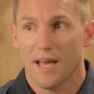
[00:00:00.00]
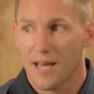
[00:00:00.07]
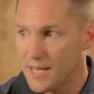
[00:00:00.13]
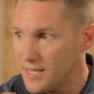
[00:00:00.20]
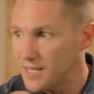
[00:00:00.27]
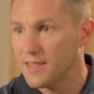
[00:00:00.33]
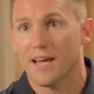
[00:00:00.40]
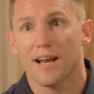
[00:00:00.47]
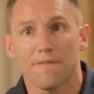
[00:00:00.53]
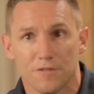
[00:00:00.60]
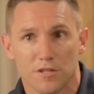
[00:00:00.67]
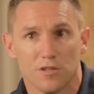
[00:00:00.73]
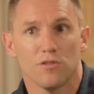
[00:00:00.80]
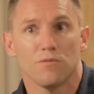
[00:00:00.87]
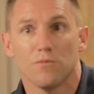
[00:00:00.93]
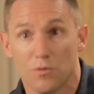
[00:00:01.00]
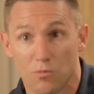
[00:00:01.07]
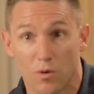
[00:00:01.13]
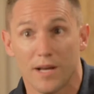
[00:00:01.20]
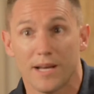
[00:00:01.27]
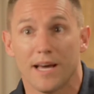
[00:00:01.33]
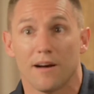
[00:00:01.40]
And then that afternoon we
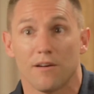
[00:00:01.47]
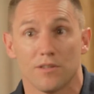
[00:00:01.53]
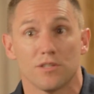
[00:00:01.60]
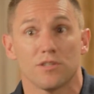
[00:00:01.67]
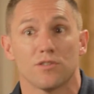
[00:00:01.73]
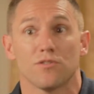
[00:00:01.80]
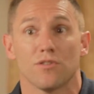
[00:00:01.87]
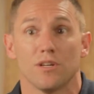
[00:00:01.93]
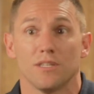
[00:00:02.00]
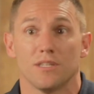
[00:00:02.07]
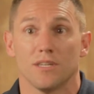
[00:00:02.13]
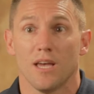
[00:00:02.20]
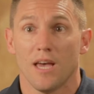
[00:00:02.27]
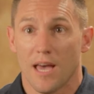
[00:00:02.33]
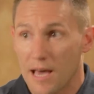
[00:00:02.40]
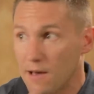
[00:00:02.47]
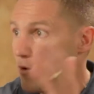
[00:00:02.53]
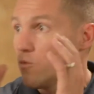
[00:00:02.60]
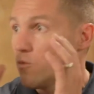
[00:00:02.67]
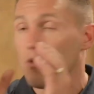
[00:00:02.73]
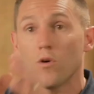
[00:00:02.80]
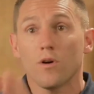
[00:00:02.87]
went out on the streets, and
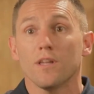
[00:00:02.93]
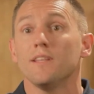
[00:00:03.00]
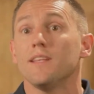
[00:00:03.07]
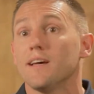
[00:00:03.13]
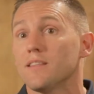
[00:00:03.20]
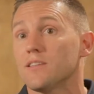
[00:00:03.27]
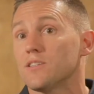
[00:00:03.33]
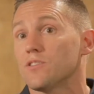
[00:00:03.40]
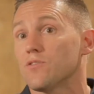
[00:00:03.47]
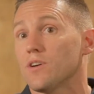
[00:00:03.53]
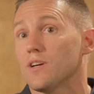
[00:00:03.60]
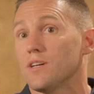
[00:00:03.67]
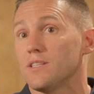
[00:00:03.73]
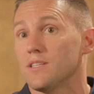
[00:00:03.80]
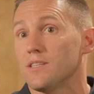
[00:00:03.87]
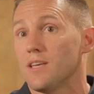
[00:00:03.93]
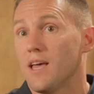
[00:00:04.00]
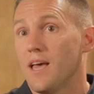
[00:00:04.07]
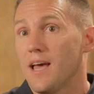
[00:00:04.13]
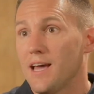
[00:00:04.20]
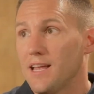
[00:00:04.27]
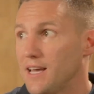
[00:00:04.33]
we're walking down the streets.
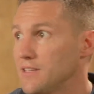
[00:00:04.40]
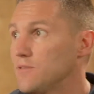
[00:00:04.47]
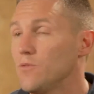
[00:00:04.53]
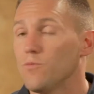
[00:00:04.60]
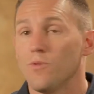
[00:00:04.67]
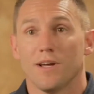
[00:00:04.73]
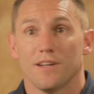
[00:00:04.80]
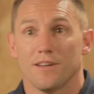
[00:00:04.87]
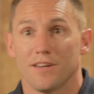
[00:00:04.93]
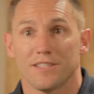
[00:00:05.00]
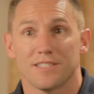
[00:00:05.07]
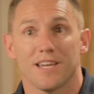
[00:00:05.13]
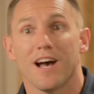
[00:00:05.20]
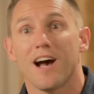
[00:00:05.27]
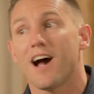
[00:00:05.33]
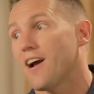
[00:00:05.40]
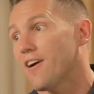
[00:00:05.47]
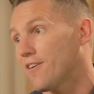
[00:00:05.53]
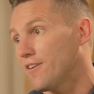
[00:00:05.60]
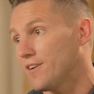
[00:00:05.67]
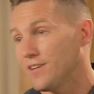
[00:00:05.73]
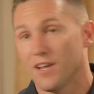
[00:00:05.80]
And as we went, a
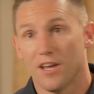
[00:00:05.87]
guitar and